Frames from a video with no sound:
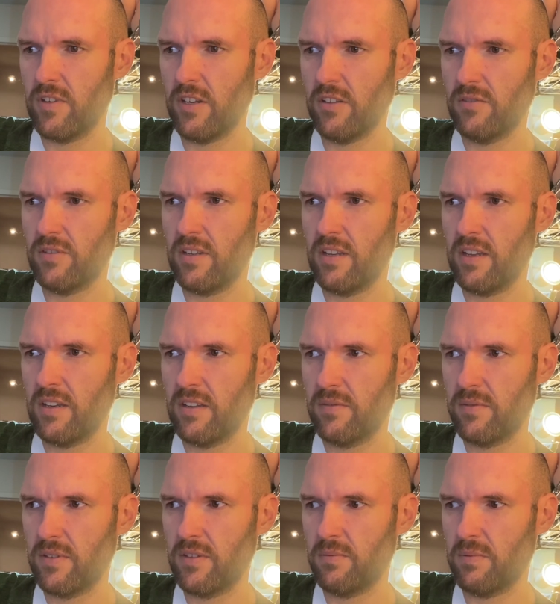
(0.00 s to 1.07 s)
Today I
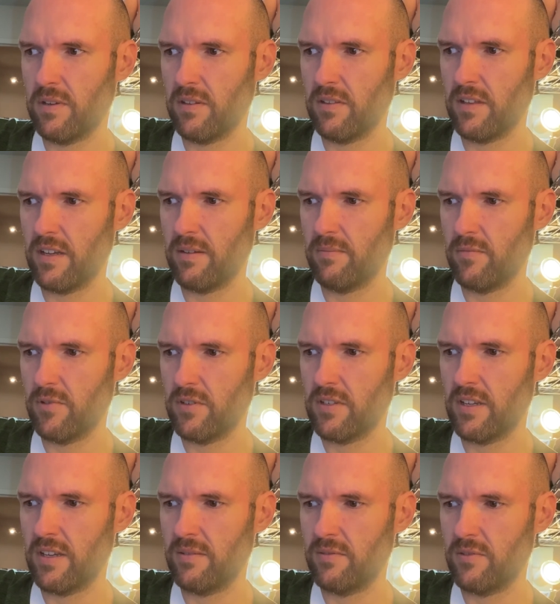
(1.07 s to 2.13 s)
definitely spent a lot more
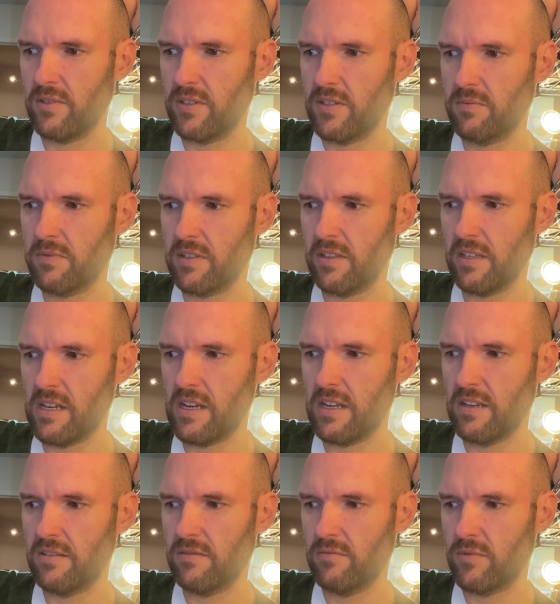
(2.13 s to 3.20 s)
time doing some
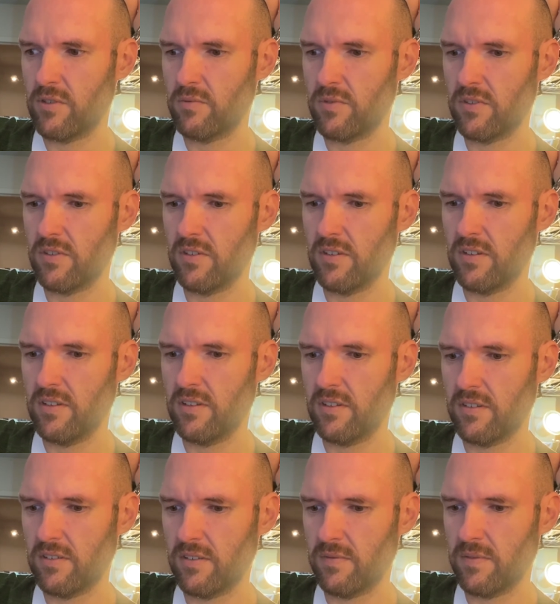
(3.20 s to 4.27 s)
cleaning, which was good.
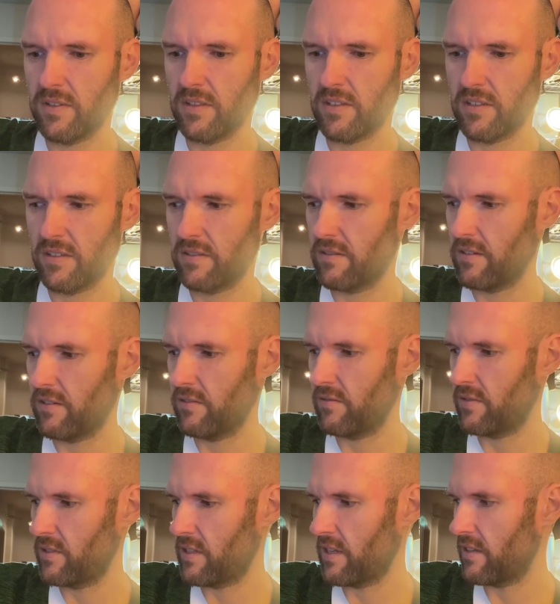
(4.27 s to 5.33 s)
I felt like, at
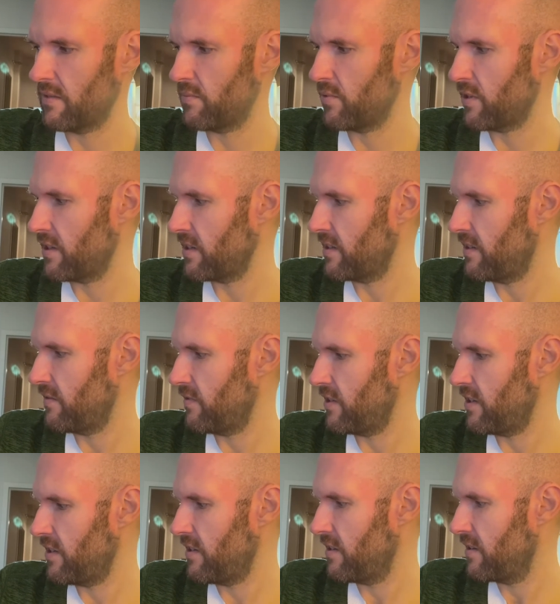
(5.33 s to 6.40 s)
least had some
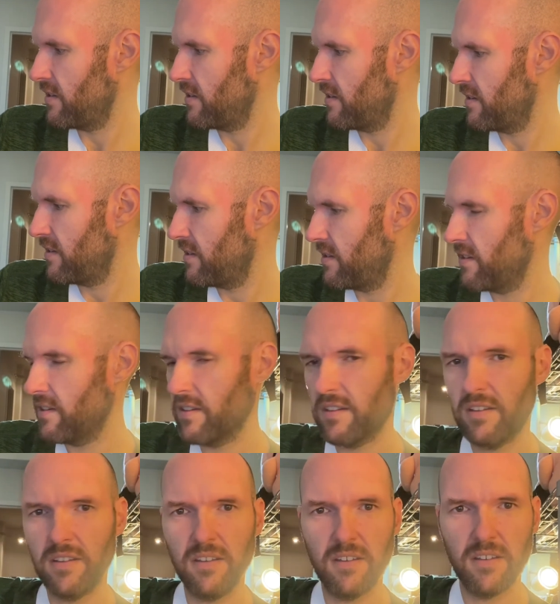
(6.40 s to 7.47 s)
productivity.
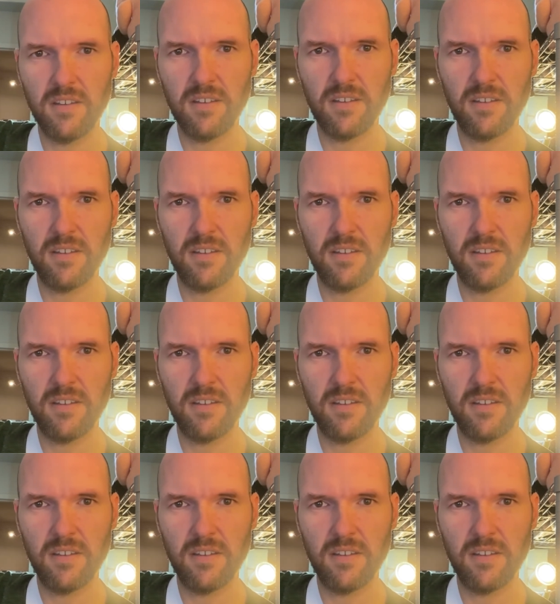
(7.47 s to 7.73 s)
But